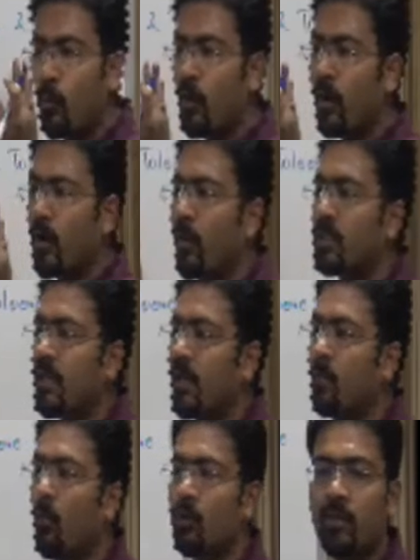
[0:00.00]
liquids and both
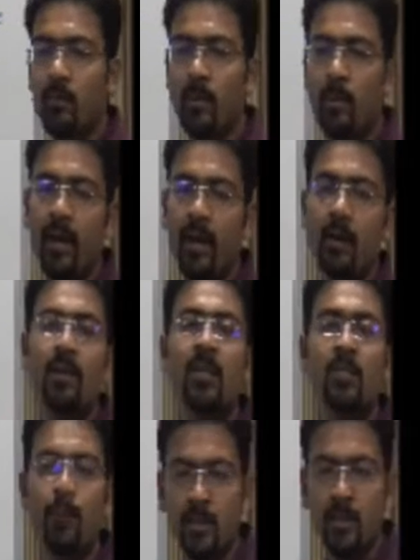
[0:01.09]
of them apply
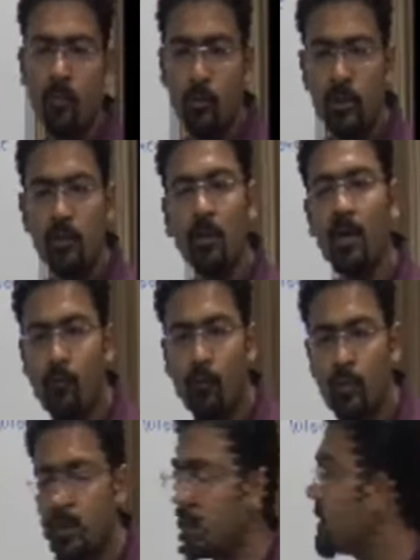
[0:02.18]
dispersion forces or London forces.